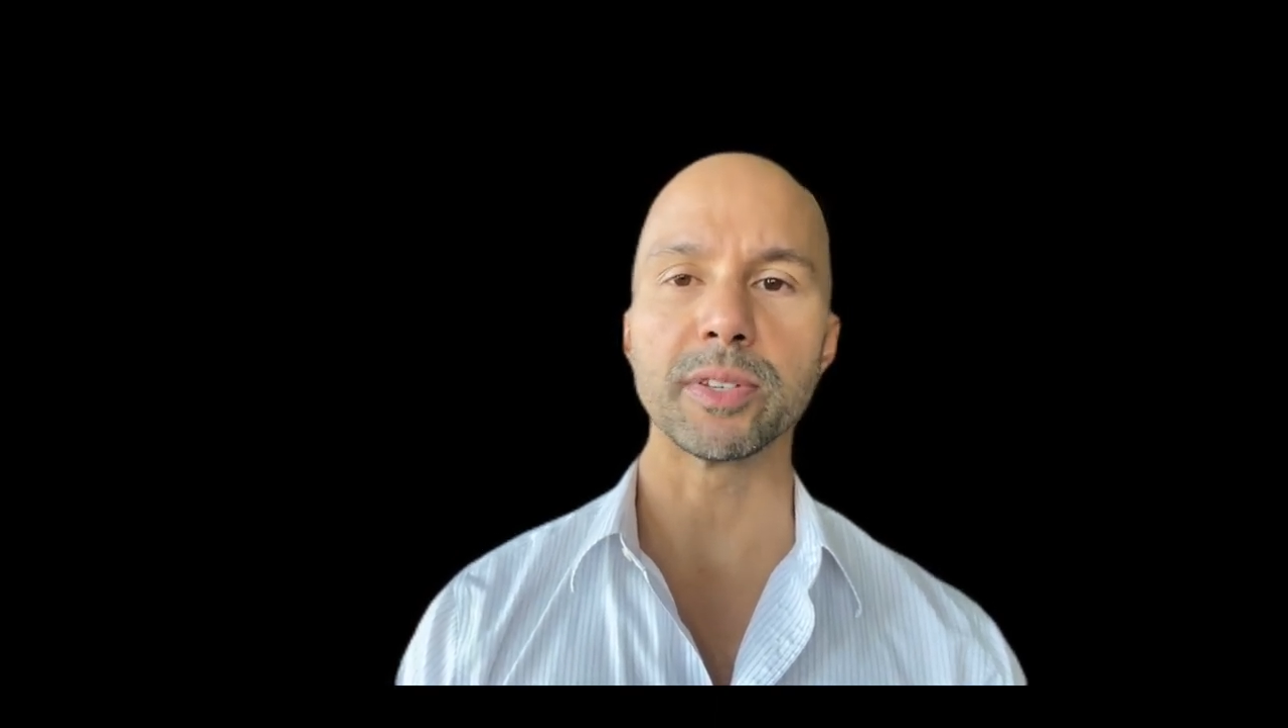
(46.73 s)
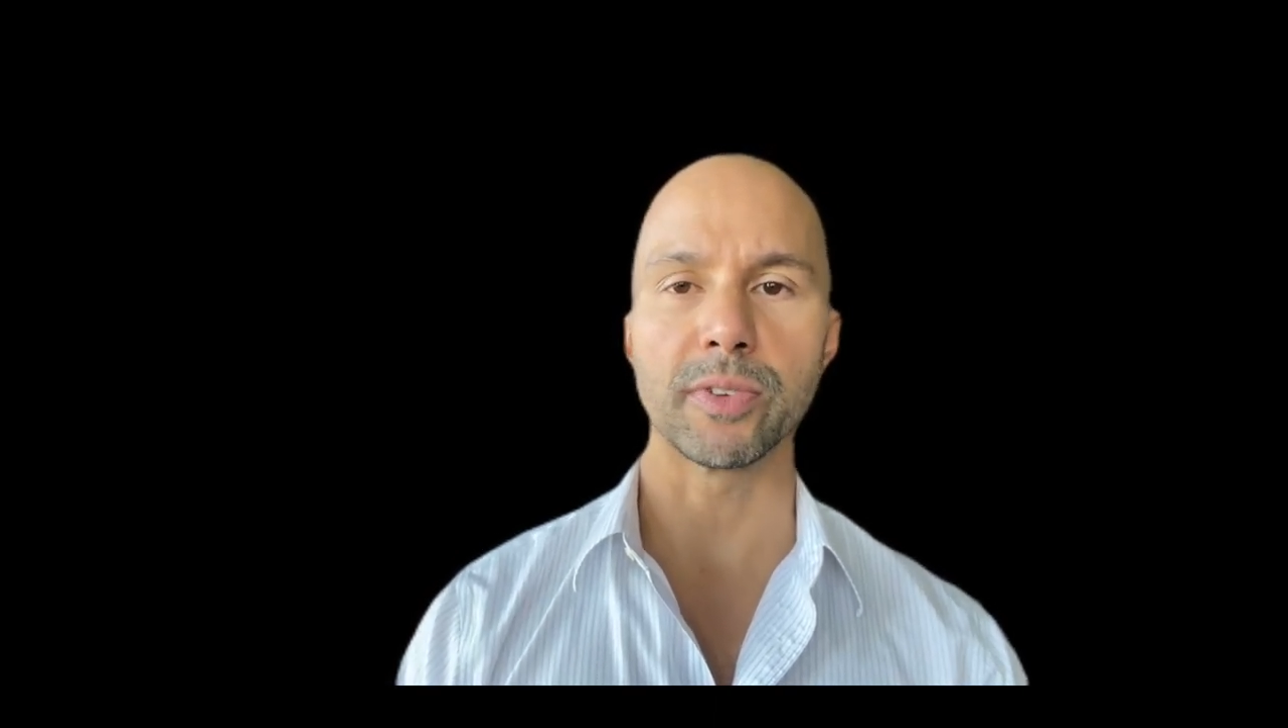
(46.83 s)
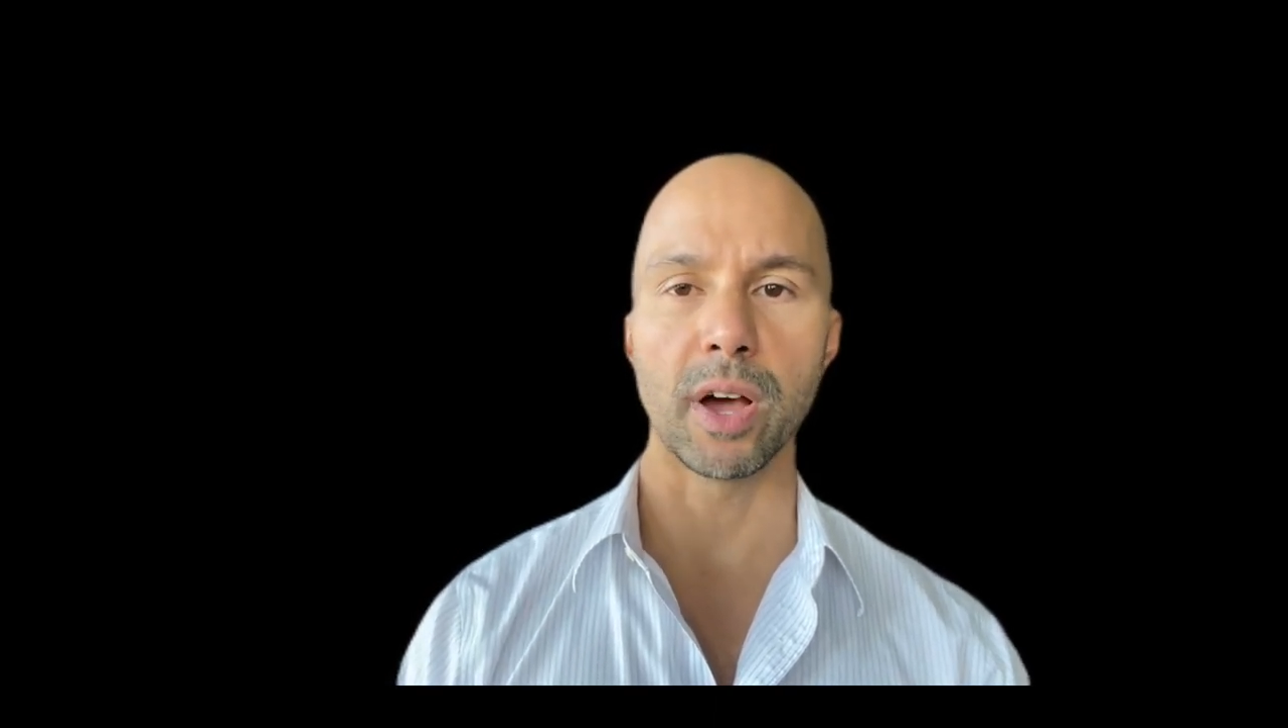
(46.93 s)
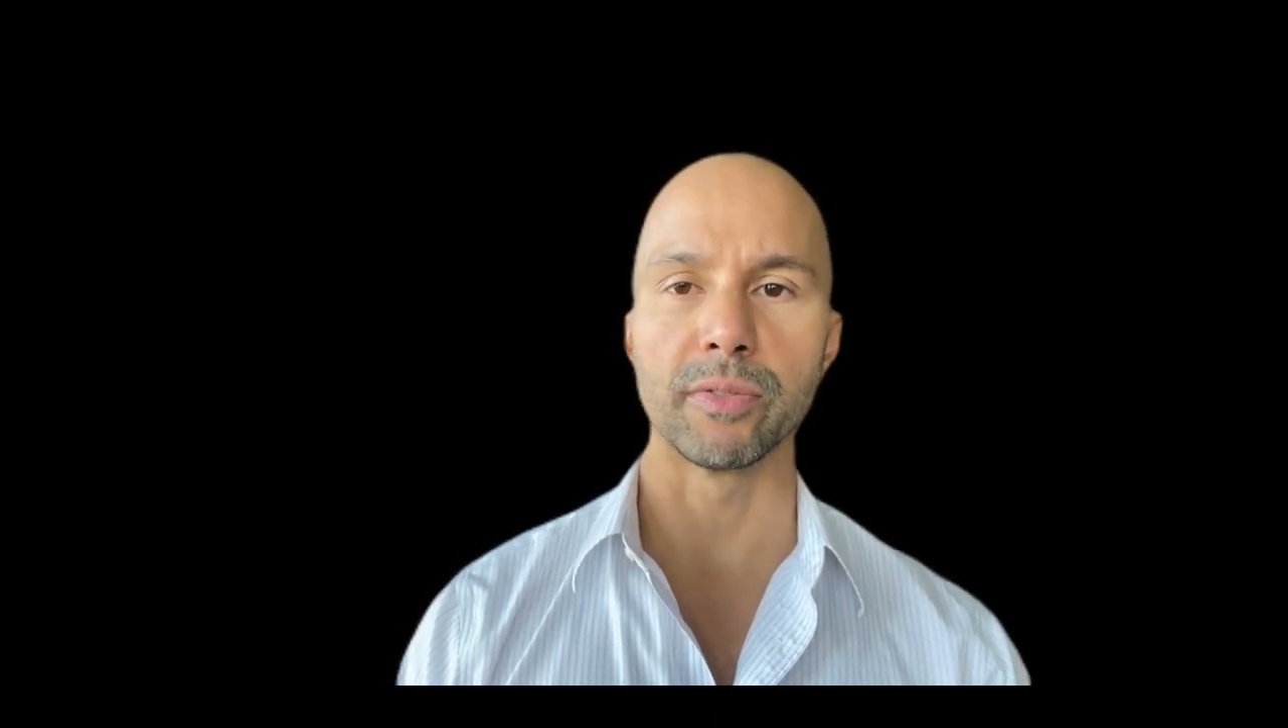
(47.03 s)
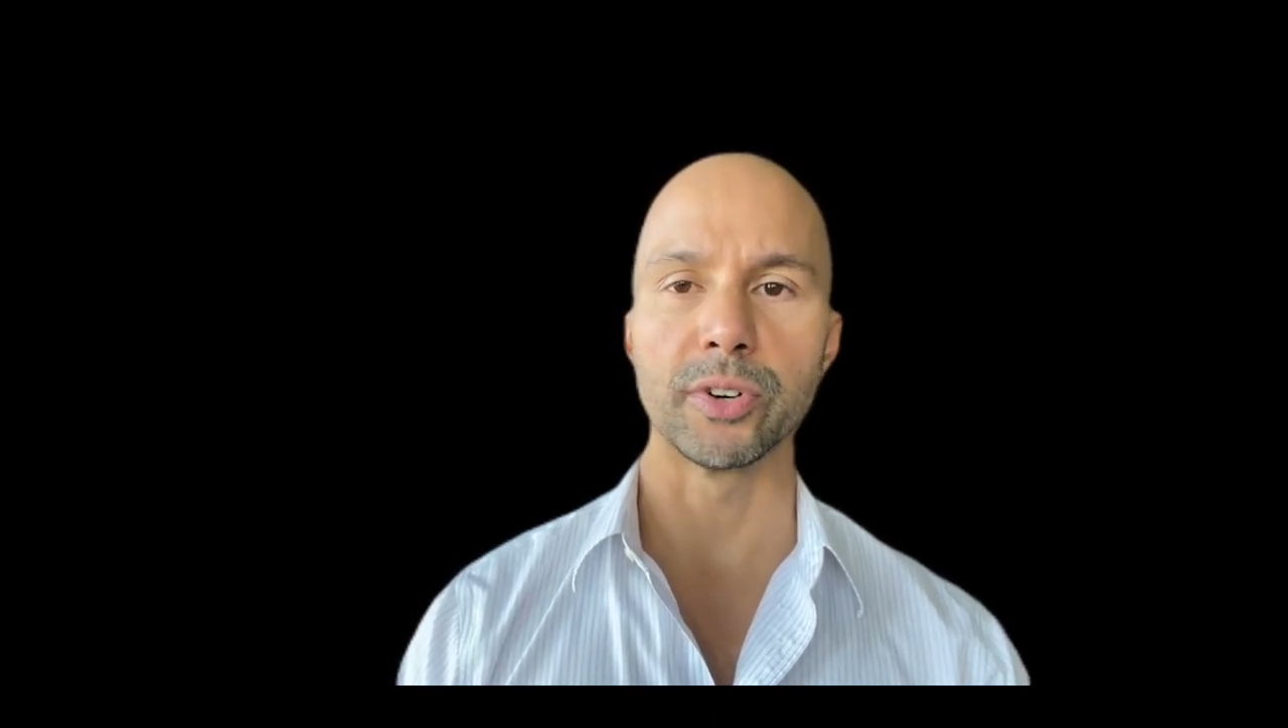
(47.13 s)
of
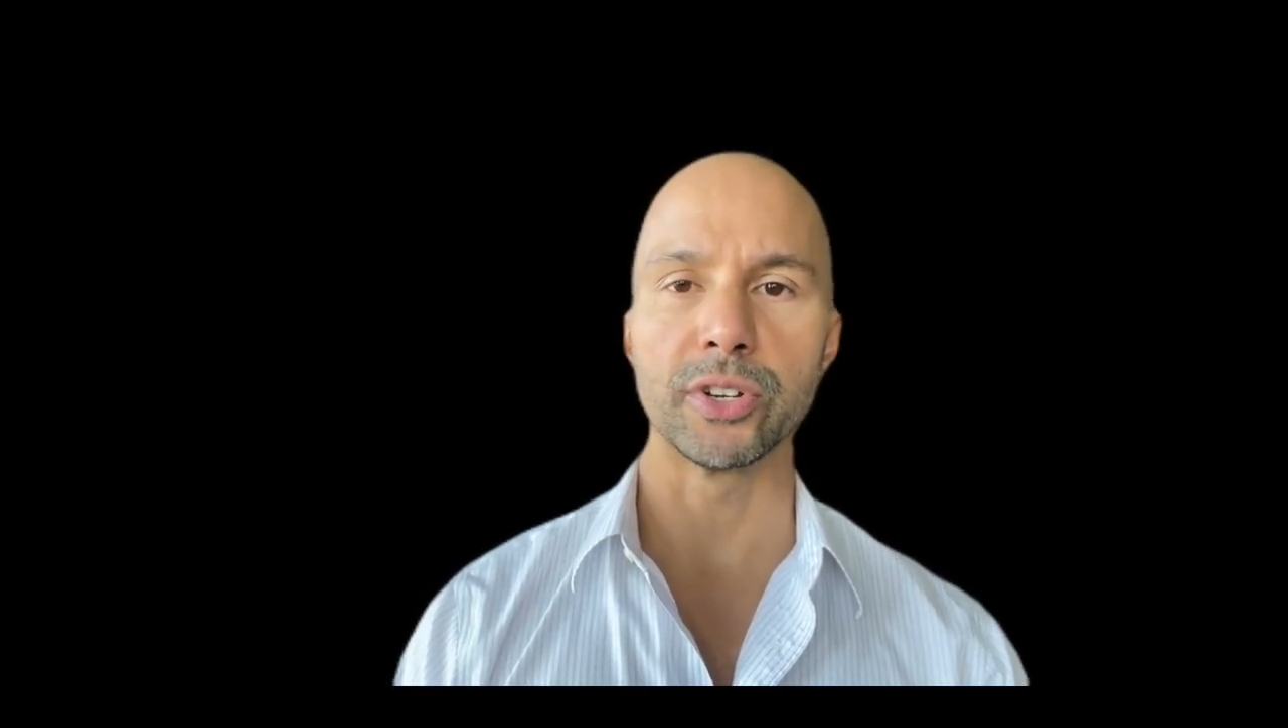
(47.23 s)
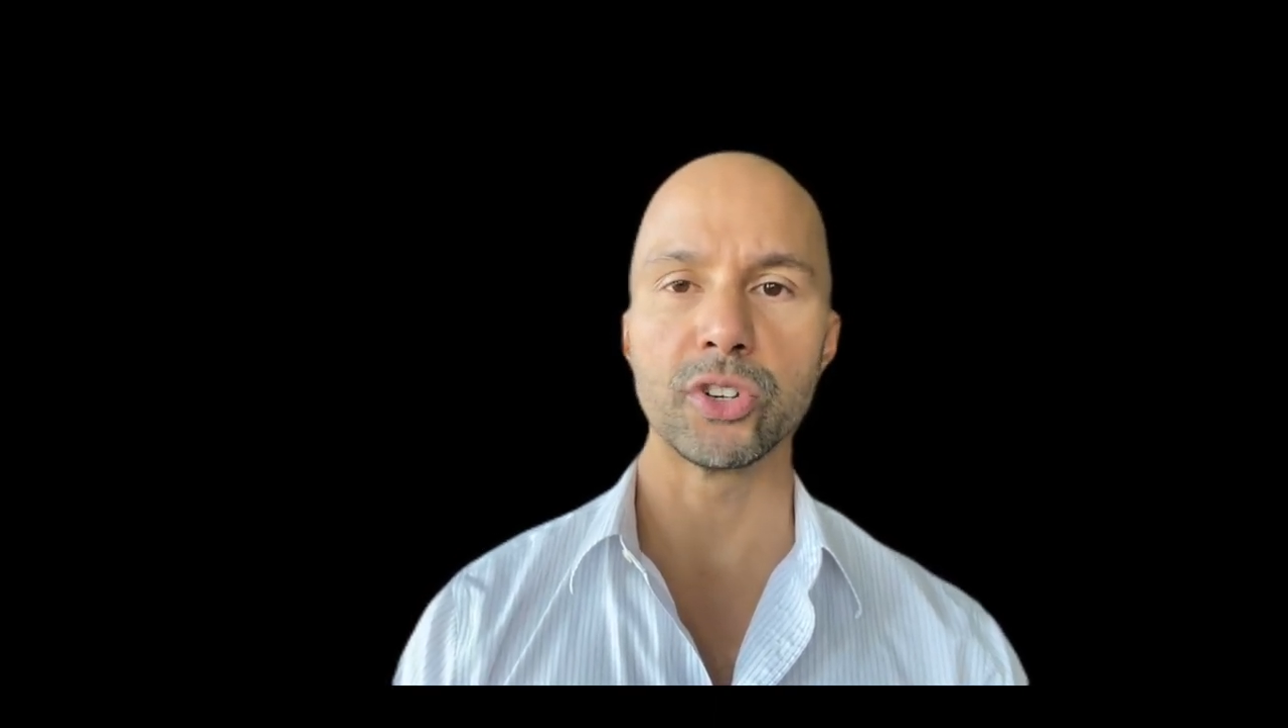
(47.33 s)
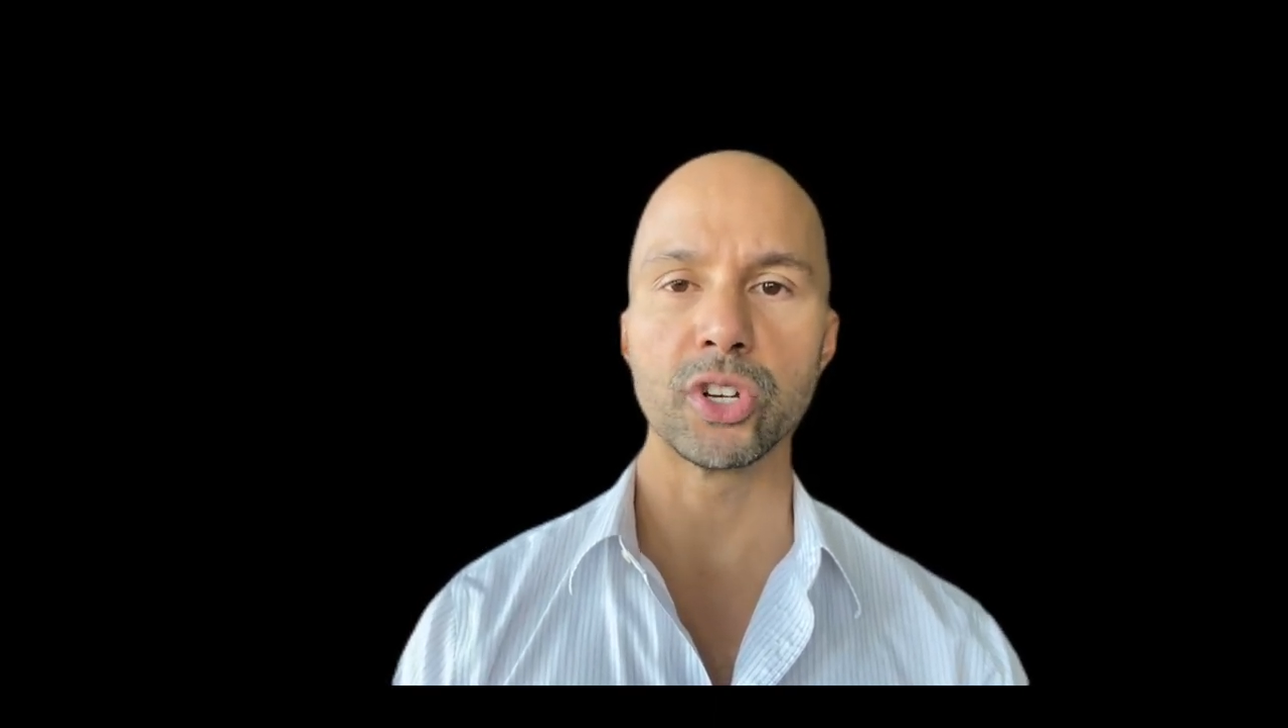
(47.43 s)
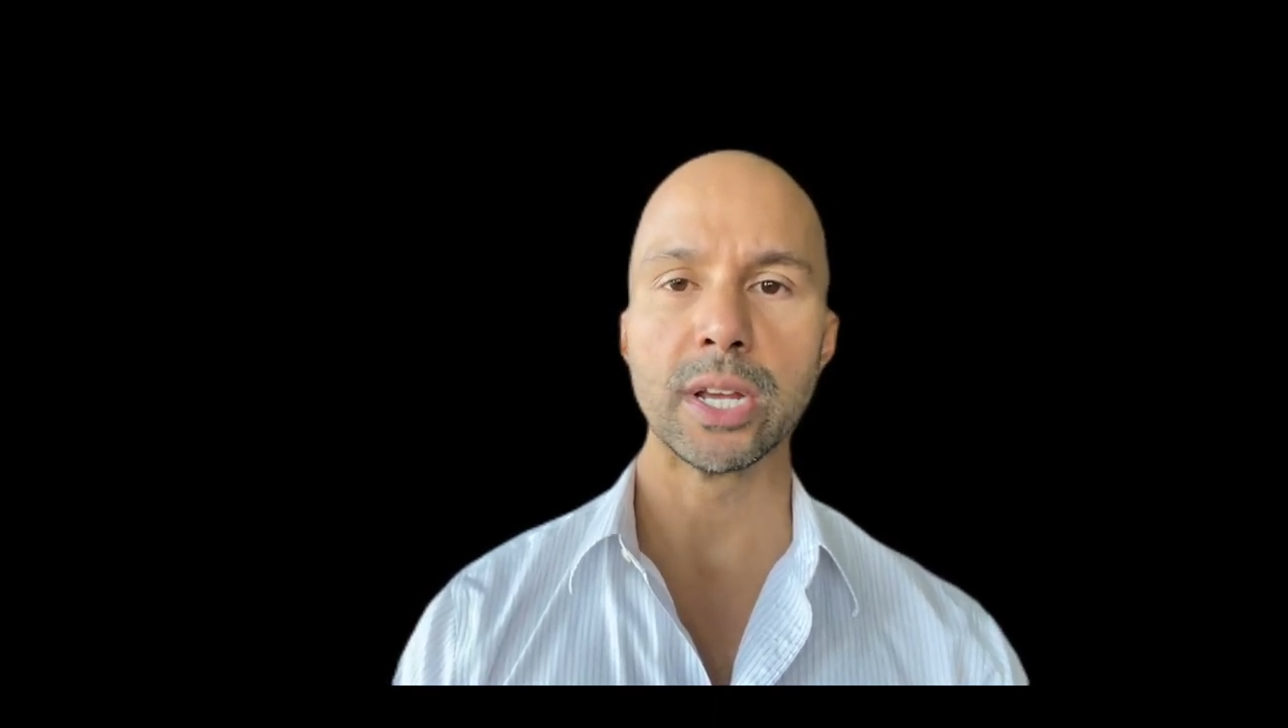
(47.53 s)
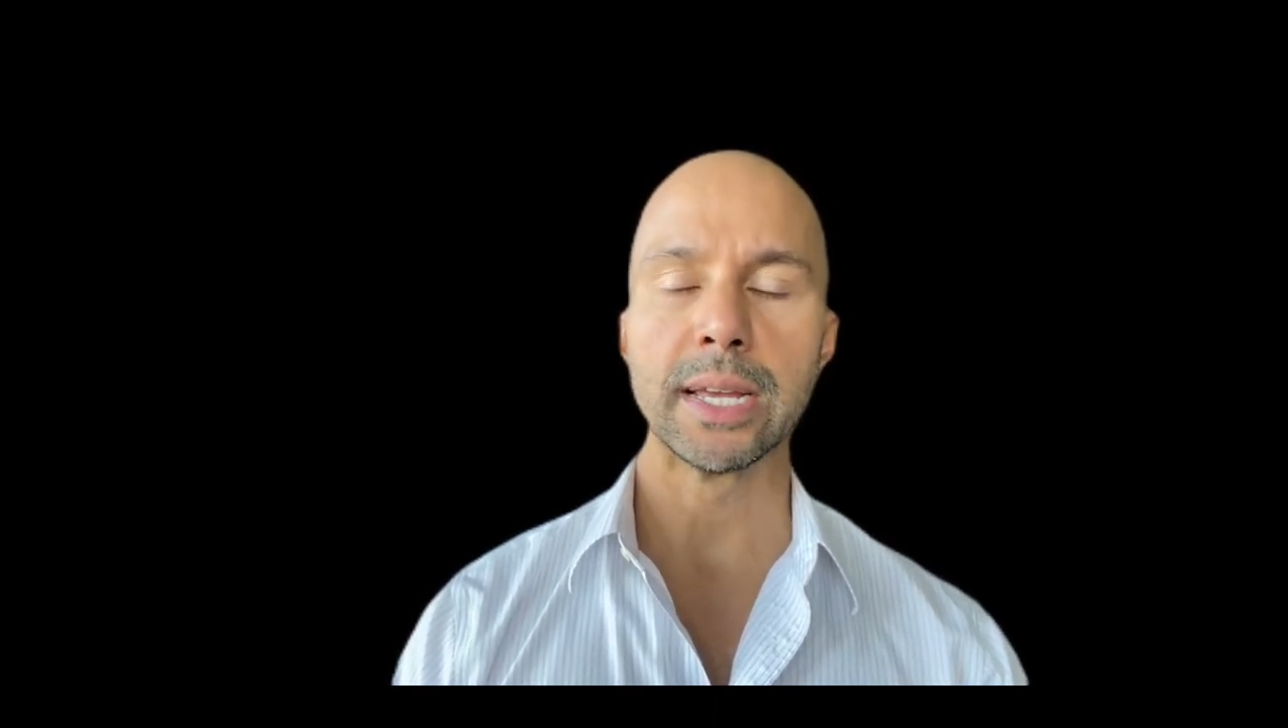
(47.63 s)

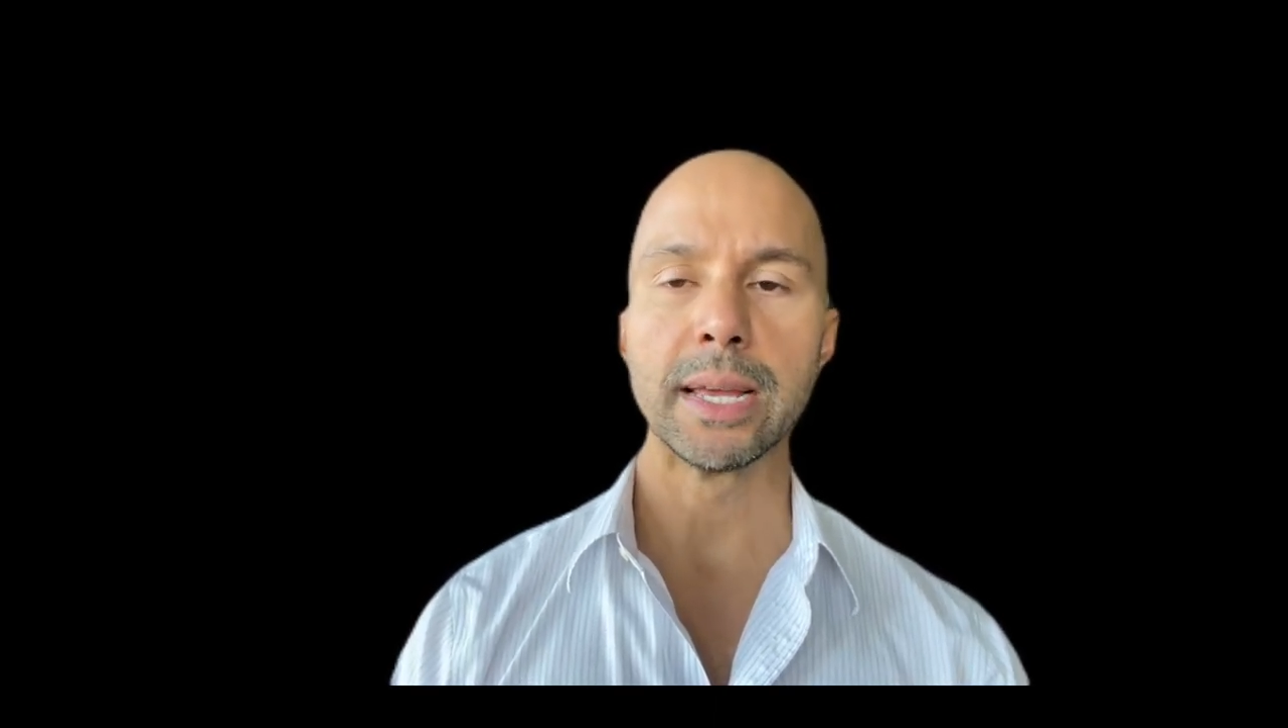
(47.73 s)
coverage: